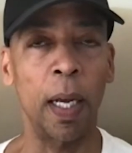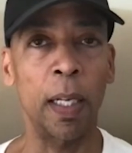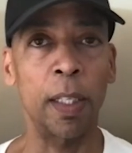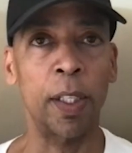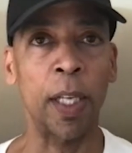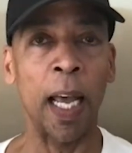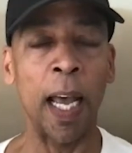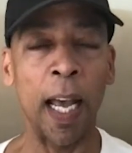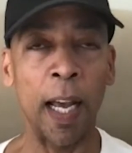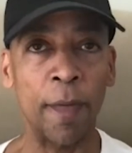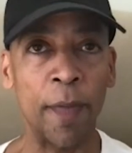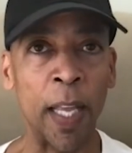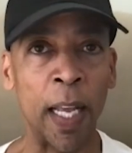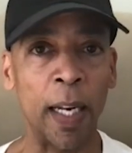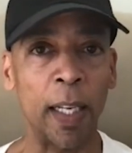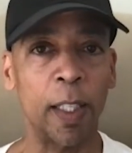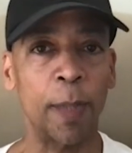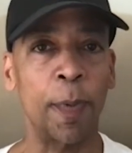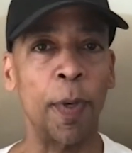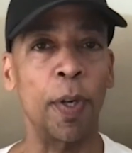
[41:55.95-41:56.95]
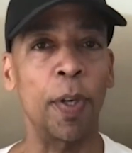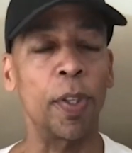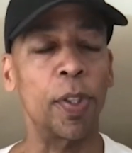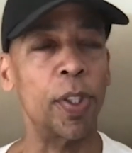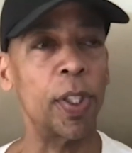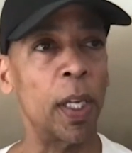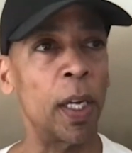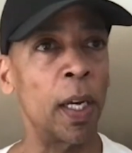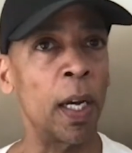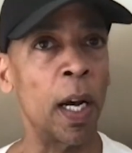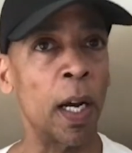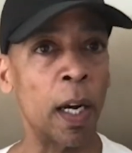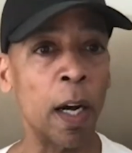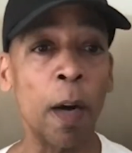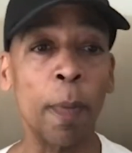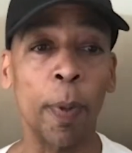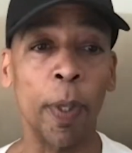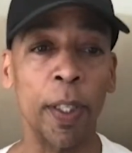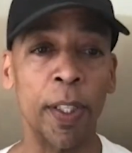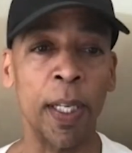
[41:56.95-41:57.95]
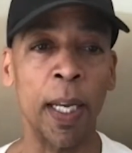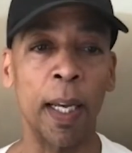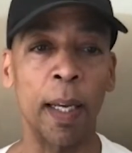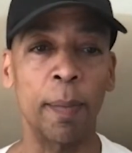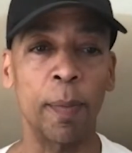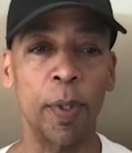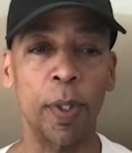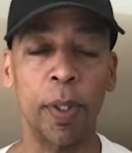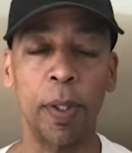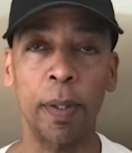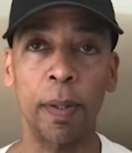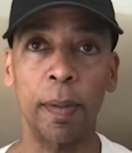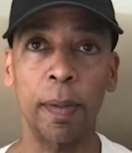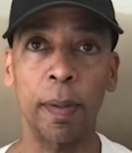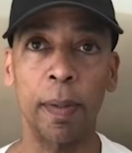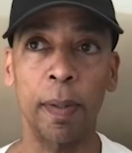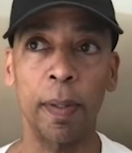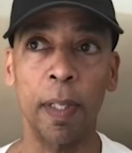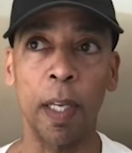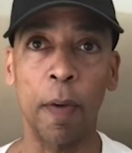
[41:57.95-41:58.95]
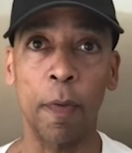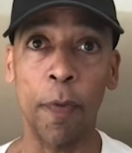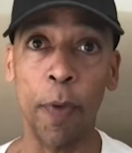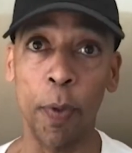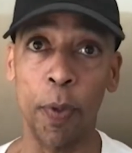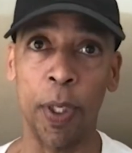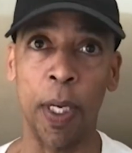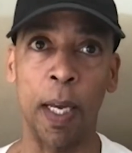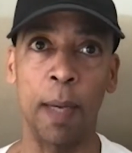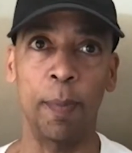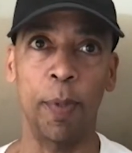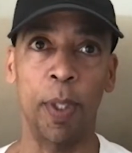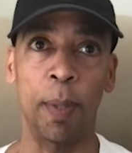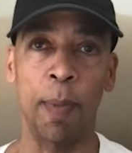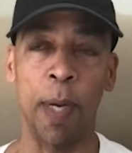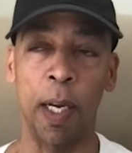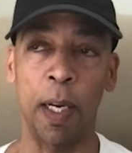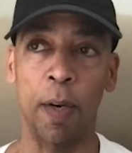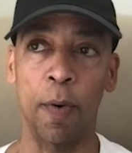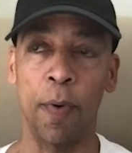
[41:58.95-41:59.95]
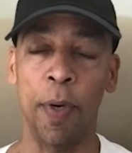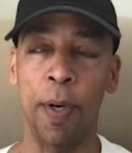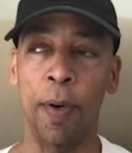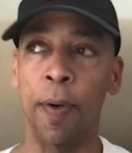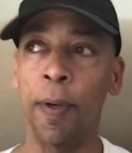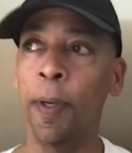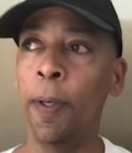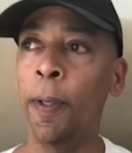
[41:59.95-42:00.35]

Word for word: to have that experience a couple of times, a few times in my career.